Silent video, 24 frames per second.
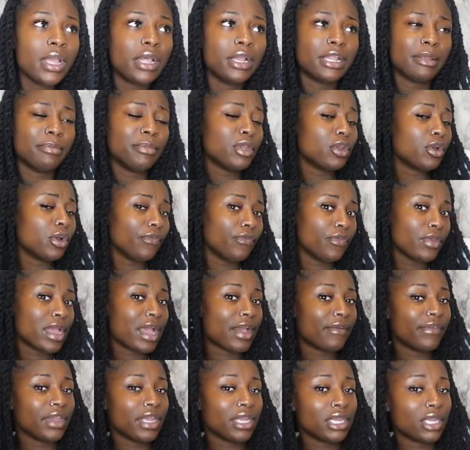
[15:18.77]
Let me know if you
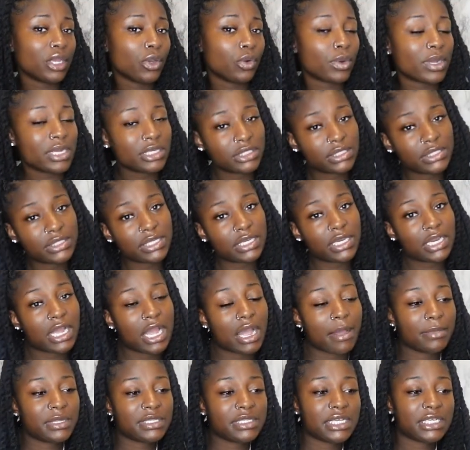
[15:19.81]
have any questions in the
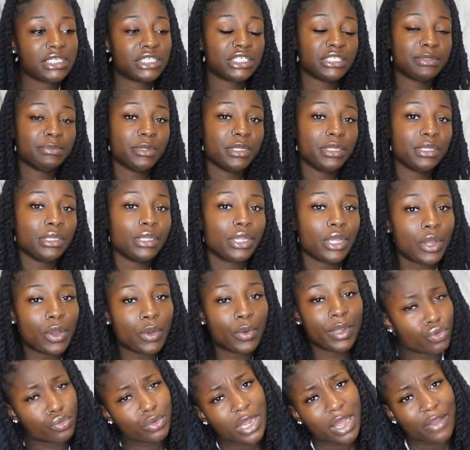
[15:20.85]
comment sections below.
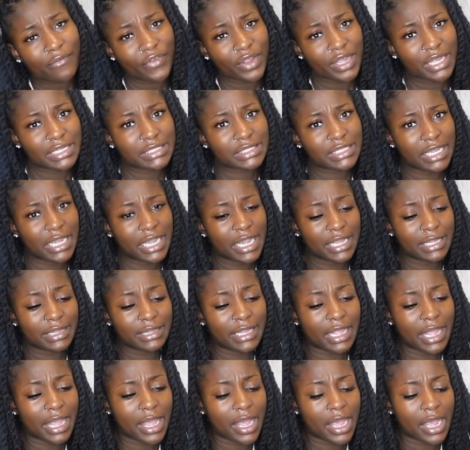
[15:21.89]
Do not forget to hit
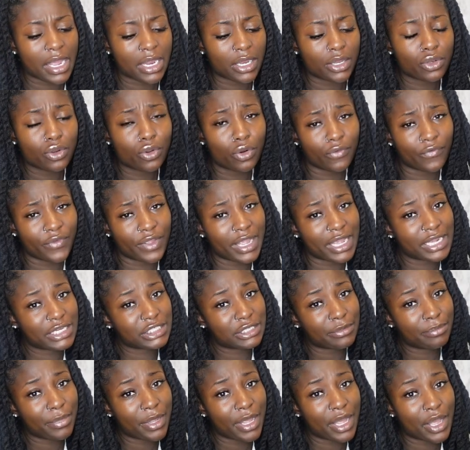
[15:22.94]
that
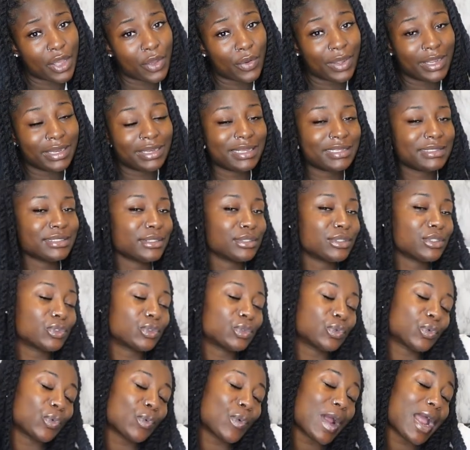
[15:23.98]
notification bell and that
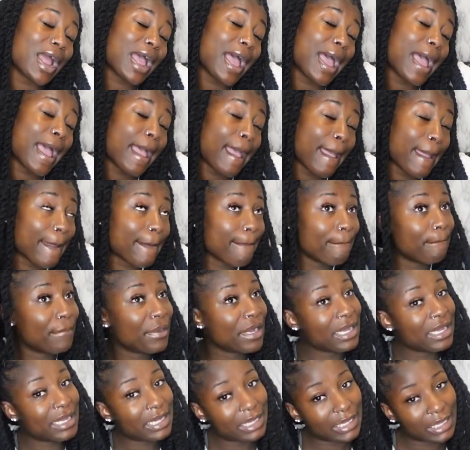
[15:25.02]
subscribe
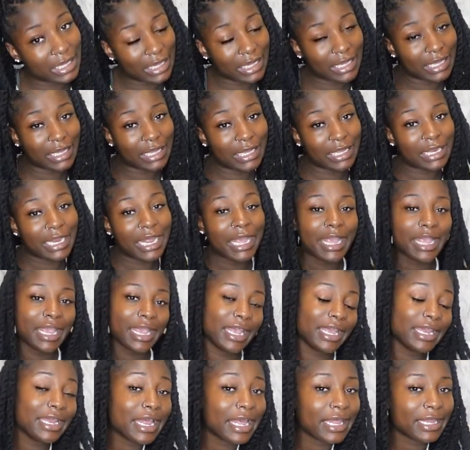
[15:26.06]
button
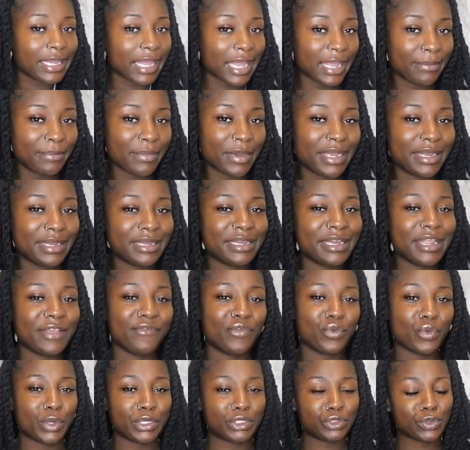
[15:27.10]
and that like button if
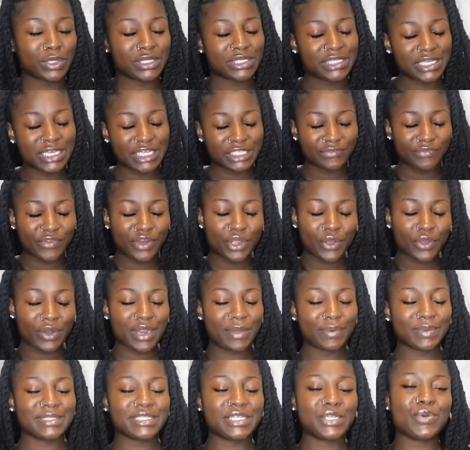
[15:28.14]
you enjoyed today's video. And I
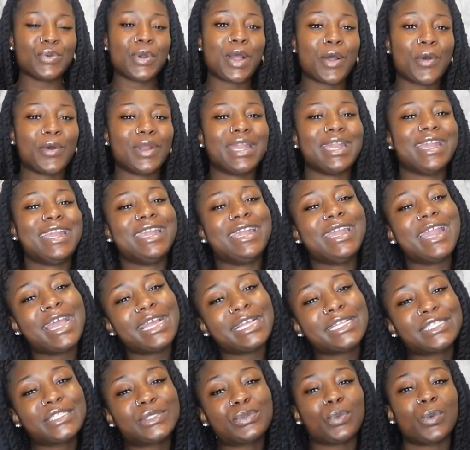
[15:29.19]
will see you all on the
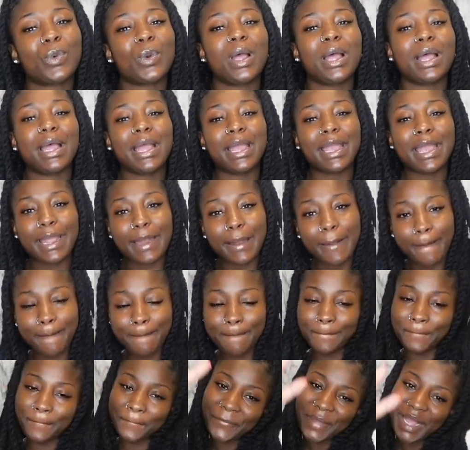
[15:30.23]
next one.
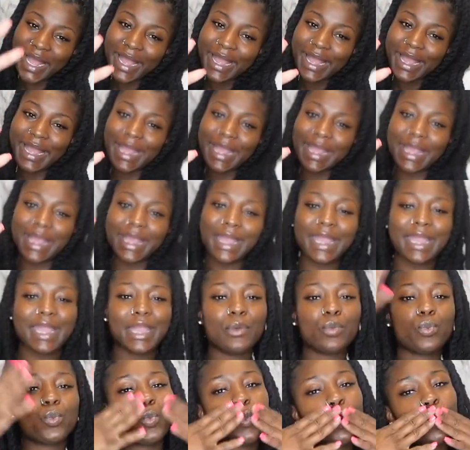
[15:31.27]

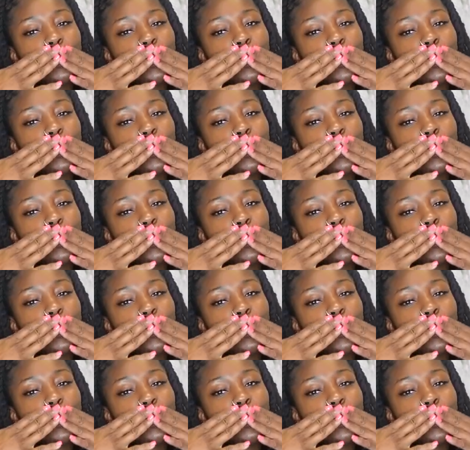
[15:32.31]
Bye.